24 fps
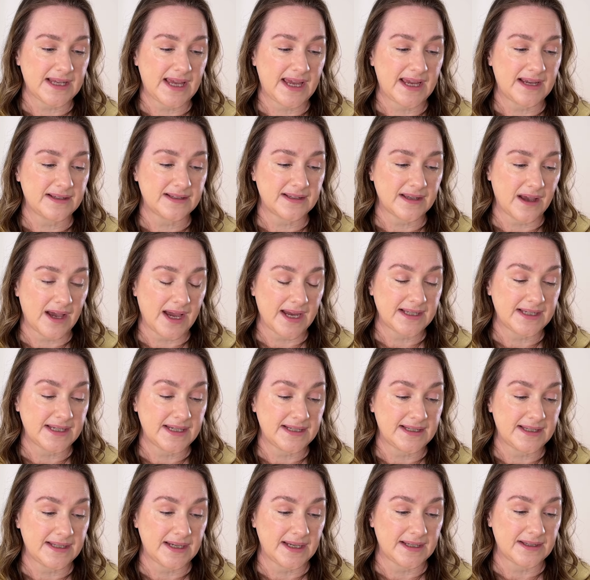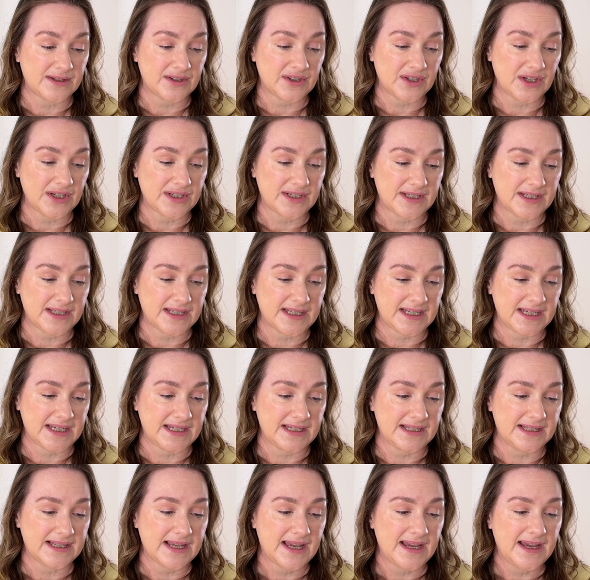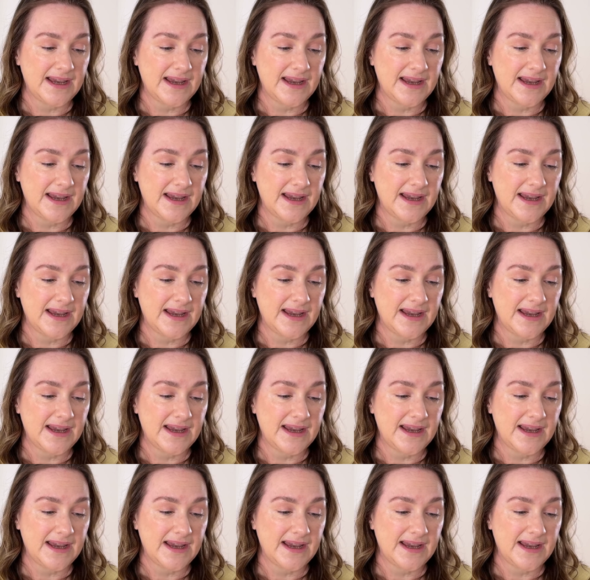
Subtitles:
anxieties, and uncertainties.